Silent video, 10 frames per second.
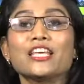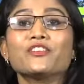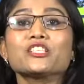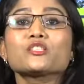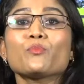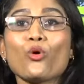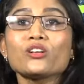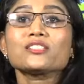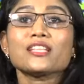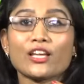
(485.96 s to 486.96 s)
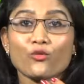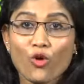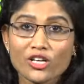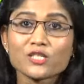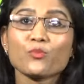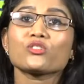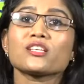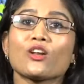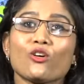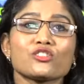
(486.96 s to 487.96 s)
even sports, like water sports
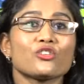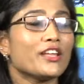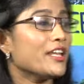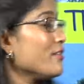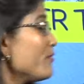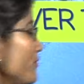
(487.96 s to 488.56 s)
are also very